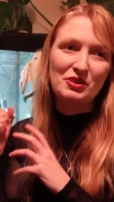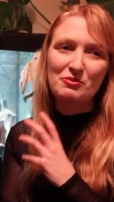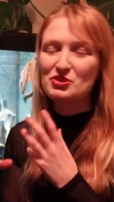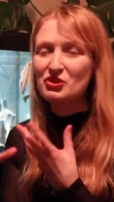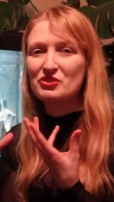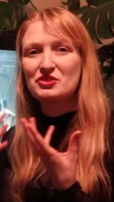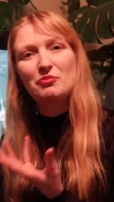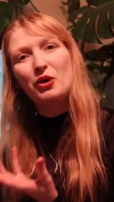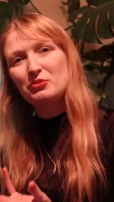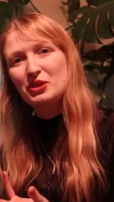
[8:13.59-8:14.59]
the majority
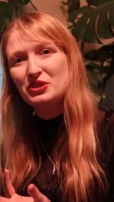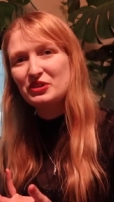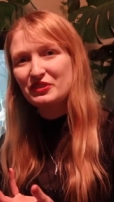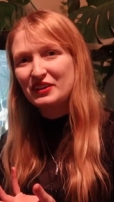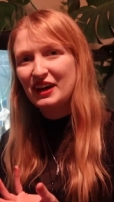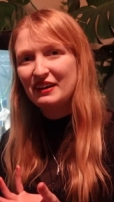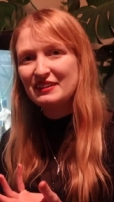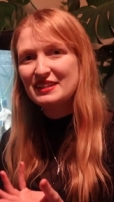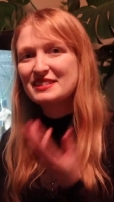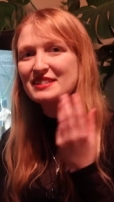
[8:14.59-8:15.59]
of popular
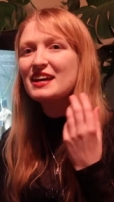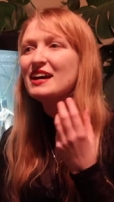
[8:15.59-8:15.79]
loricariids.